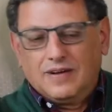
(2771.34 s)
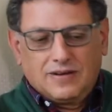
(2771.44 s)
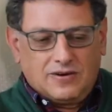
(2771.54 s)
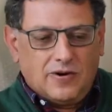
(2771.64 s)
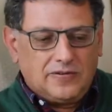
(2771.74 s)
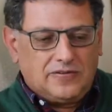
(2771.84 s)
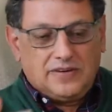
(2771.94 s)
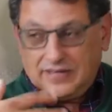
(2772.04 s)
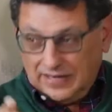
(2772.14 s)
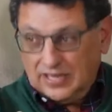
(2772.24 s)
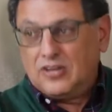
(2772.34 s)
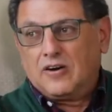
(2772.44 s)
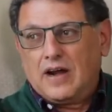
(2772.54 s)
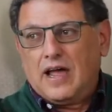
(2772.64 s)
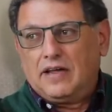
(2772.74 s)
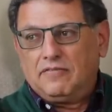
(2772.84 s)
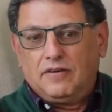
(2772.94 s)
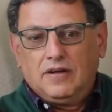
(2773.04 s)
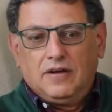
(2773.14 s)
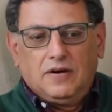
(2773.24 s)
concert in your life
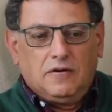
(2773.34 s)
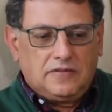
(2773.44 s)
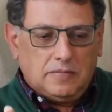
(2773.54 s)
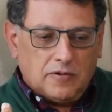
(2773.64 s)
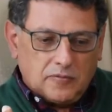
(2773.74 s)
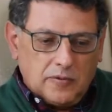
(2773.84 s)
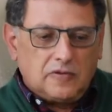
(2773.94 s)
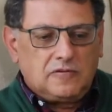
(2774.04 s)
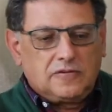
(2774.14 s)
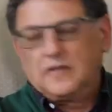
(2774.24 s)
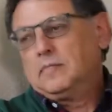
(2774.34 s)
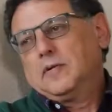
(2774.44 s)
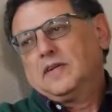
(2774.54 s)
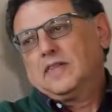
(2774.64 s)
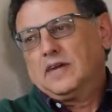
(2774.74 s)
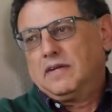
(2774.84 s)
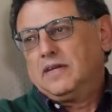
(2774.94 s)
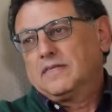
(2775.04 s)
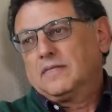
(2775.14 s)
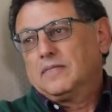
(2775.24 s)
of the most beautiful symphony there
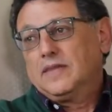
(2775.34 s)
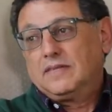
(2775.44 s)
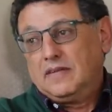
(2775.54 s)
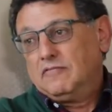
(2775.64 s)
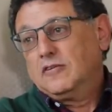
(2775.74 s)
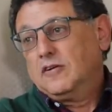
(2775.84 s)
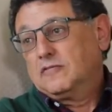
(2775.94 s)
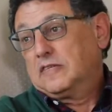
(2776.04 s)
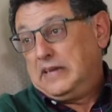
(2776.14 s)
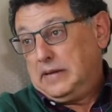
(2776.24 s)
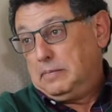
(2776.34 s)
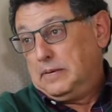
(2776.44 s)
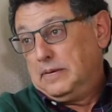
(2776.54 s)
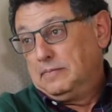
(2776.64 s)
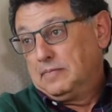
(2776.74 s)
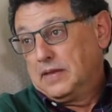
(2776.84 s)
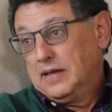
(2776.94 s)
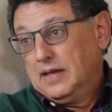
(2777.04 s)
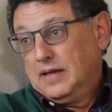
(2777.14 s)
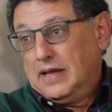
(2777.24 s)
is, the Symphony of Sleep.
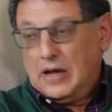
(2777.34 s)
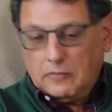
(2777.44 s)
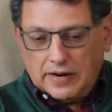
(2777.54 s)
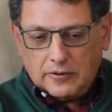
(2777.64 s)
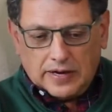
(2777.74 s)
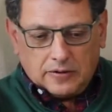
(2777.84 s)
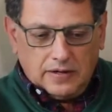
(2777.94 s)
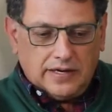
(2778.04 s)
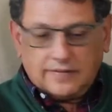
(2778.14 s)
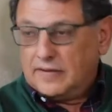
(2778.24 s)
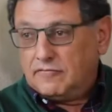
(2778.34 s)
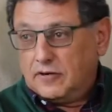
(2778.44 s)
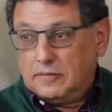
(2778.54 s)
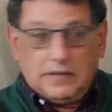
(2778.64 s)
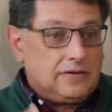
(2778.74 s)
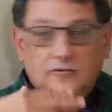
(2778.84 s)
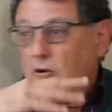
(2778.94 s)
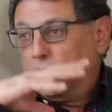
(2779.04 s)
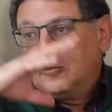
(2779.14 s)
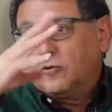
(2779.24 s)
And why do I call it a symphony? Because
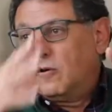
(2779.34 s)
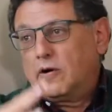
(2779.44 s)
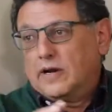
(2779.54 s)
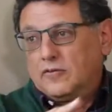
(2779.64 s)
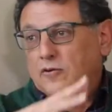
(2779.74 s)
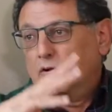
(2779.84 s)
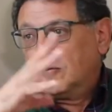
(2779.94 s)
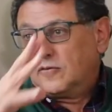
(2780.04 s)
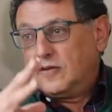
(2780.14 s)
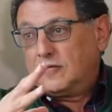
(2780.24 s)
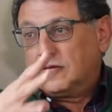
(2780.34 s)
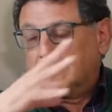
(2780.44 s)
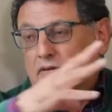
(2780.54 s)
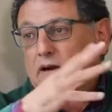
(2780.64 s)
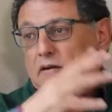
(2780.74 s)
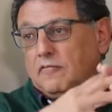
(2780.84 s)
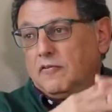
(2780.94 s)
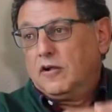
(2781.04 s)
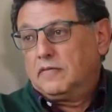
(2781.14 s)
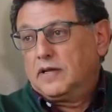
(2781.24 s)
all your organs, all your systems are
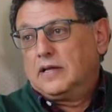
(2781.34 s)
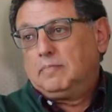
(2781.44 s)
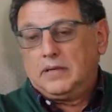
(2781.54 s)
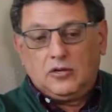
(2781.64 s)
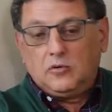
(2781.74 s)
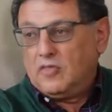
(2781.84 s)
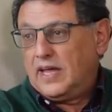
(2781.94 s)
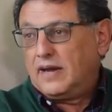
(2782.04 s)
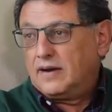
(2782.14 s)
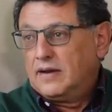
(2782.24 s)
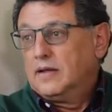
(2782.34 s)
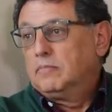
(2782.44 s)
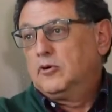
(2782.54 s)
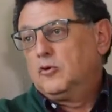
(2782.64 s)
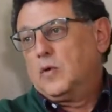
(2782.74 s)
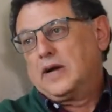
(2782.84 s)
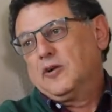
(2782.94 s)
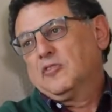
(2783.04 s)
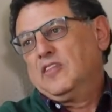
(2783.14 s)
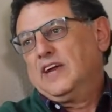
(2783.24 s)
involved in keeping you there, but you are
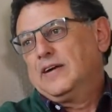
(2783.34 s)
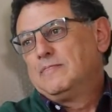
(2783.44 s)
not there.